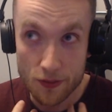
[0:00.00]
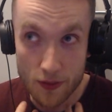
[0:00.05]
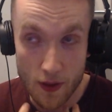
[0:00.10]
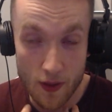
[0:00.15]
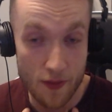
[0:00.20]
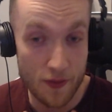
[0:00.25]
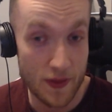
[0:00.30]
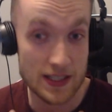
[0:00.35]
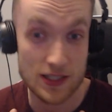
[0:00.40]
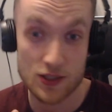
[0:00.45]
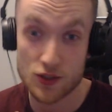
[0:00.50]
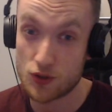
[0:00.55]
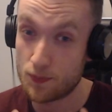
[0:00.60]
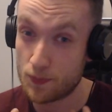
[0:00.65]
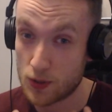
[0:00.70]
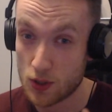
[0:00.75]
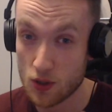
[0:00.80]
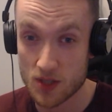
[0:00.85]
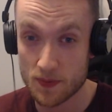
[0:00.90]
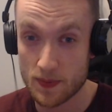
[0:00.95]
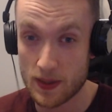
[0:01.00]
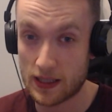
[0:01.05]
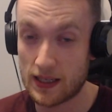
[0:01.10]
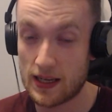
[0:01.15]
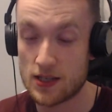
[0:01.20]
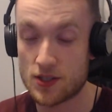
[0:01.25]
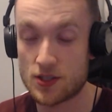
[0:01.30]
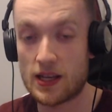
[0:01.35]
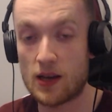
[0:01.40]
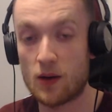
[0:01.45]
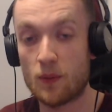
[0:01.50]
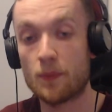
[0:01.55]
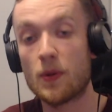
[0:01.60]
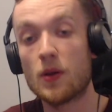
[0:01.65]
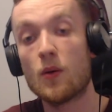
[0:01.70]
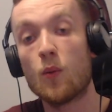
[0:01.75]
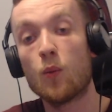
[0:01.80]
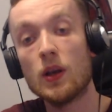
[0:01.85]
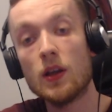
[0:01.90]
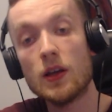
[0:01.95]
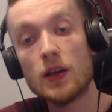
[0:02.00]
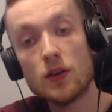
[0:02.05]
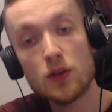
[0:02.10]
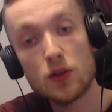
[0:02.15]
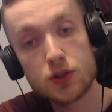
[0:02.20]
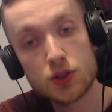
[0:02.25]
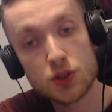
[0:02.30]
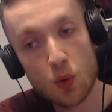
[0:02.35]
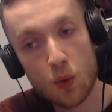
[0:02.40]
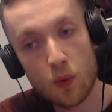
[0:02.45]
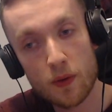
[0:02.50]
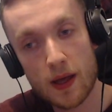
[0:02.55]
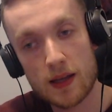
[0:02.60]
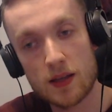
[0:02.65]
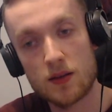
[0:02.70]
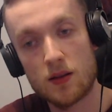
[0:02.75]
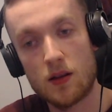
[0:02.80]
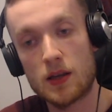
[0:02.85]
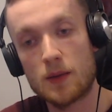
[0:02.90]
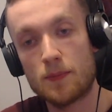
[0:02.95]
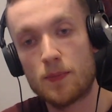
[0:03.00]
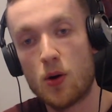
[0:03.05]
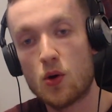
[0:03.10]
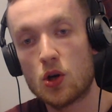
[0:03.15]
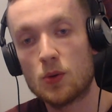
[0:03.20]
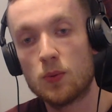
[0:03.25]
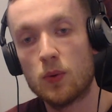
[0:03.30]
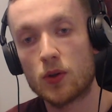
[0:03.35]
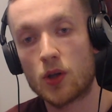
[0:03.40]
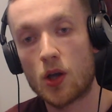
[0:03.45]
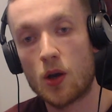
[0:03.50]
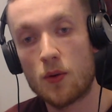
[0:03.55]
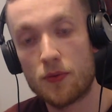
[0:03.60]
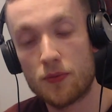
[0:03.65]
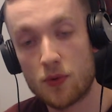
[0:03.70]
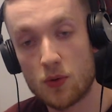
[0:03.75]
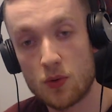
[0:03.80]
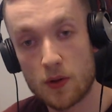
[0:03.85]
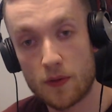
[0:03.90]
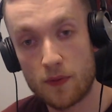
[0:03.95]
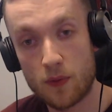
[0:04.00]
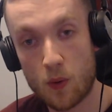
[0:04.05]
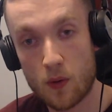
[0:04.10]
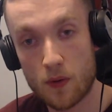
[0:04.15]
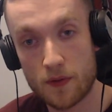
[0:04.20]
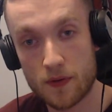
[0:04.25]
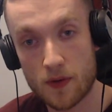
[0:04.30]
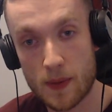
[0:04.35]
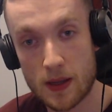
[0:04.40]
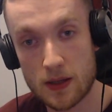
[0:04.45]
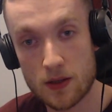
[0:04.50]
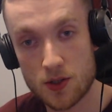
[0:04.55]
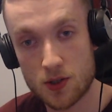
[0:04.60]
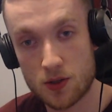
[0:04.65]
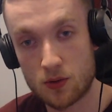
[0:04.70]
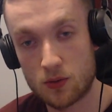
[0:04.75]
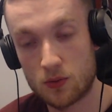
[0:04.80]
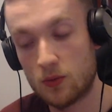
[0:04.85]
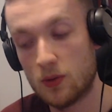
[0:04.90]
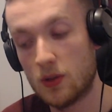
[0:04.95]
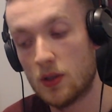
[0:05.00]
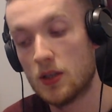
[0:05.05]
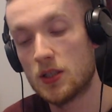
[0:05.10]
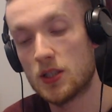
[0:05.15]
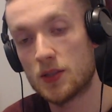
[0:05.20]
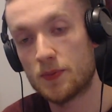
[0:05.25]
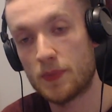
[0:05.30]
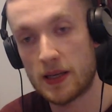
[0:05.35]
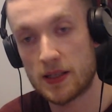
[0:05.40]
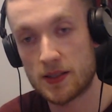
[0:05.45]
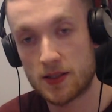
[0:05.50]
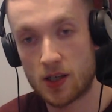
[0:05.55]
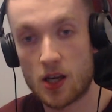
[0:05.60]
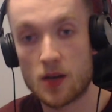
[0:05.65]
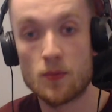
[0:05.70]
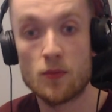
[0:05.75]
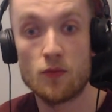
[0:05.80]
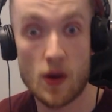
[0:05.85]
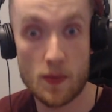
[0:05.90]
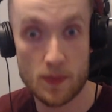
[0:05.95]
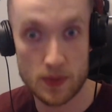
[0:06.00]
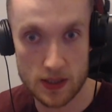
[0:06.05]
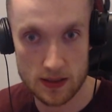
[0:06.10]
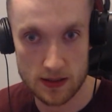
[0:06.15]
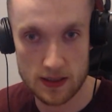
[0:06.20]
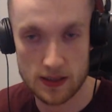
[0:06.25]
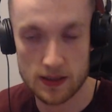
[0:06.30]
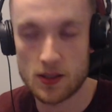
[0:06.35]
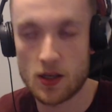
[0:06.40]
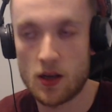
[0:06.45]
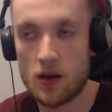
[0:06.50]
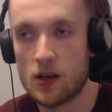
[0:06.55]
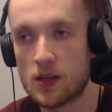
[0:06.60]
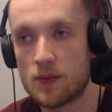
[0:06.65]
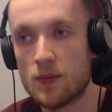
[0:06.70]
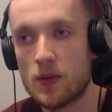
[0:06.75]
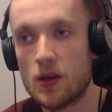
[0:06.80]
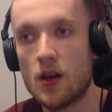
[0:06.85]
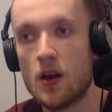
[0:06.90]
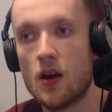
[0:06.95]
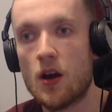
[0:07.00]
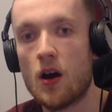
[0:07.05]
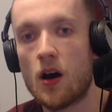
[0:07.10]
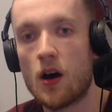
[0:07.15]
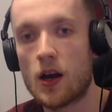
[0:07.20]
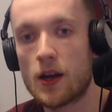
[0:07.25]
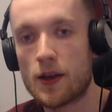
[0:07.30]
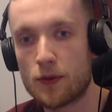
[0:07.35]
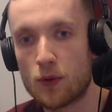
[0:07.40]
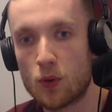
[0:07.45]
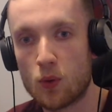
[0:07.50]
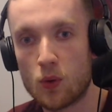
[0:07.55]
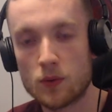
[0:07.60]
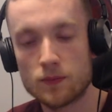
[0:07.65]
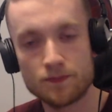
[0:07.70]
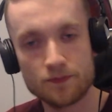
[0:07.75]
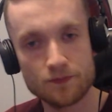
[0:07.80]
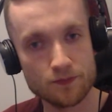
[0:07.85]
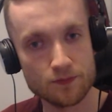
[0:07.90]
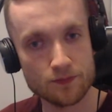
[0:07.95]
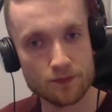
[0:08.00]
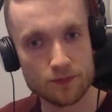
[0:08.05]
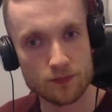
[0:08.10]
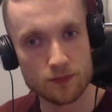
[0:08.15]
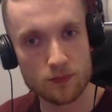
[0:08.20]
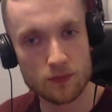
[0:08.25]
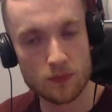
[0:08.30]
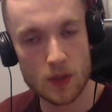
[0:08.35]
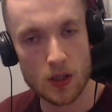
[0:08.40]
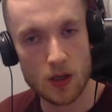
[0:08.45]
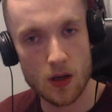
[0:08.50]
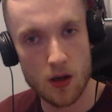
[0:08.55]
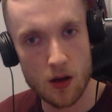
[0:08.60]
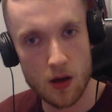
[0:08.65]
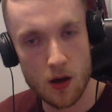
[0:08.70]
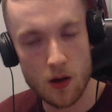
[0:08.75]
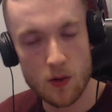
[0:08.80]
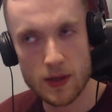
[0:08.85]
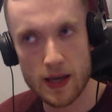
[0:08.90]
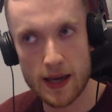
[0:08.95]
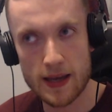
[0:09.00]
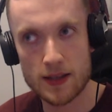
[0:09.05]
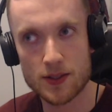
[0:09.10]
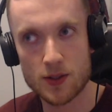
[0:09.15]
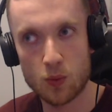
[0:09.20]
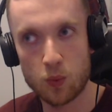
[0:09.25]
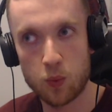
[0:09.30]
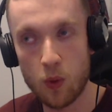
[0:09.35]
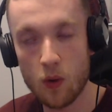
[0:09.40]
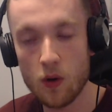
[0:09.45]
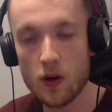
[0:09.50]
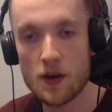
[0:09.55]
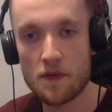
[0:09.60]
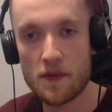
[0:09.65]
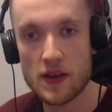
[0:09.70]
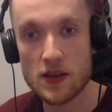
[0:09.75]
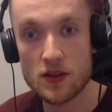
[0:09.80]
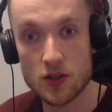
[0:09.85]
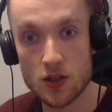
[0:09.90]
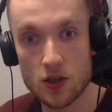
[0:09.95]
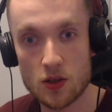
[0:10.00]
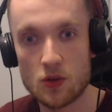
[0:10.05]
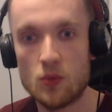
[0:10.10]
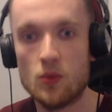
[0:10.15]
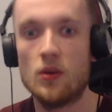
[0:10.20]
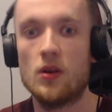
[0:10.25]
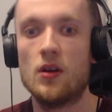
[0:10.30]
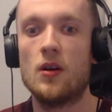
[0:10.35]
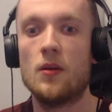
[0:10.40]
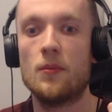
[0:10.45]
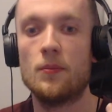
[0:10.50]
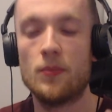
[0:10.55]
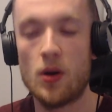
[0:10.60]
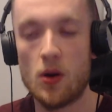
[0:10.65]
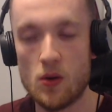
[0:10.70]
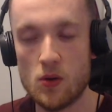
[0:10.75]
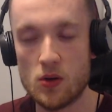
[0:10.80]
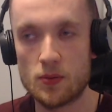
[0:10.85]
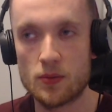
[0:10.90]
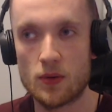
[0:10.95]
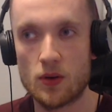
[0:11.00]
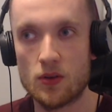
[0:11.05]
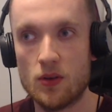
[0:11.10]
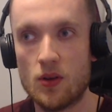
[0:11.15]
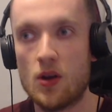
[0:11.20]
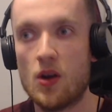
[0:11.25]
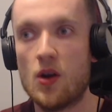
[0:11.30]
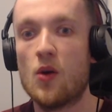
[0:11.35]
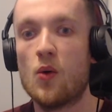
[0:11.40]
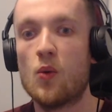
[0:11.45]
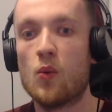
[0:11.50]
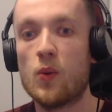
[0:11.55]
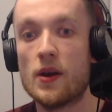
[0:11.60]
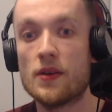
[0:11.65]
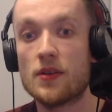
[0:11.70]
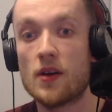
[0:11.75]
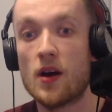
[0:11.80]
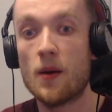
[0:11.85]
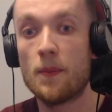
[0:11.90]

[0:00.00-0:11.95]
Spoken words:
this is pure speculation now, but when I saw that like Pokeball going through the fourth dimensional space-time representing time, I thought, okay, so what if they do Pokemon with a